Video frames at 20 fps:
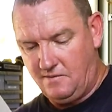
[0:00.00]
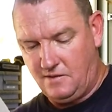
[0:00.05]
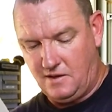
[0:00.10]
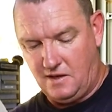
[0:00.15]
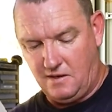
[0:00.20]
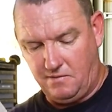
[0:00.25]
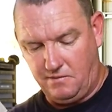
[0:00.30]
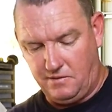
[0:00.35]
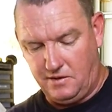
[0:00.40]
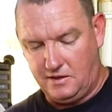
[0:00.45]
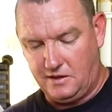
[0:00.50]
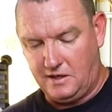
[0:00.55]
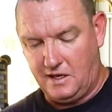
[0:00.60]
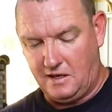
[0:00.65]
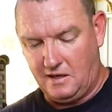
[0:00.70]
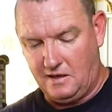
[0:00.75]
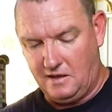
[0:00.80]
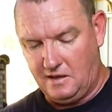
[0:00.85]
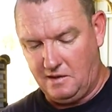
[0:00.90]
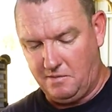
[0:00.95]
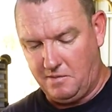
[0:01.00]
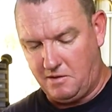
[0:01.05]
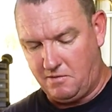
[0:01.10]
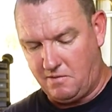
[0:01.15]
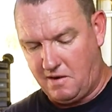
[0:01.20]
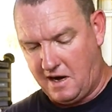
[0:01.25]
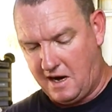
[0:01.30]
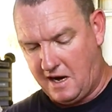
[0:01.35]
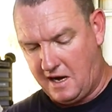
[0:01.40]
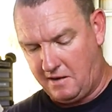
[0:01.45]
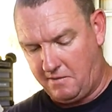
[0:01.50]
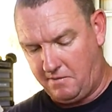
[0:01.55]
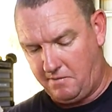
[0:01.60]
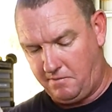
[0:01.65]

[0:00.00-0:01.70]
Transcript: So we just get a little bit of rag,